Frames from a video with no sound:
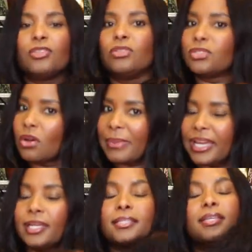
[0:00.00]
You know, don't
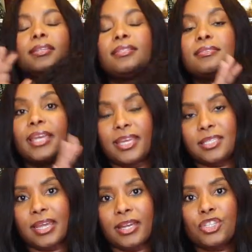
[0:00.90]
mind it. This is the
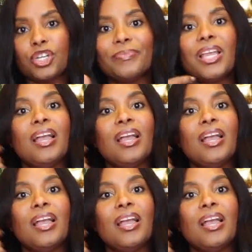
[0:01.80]
18 inch.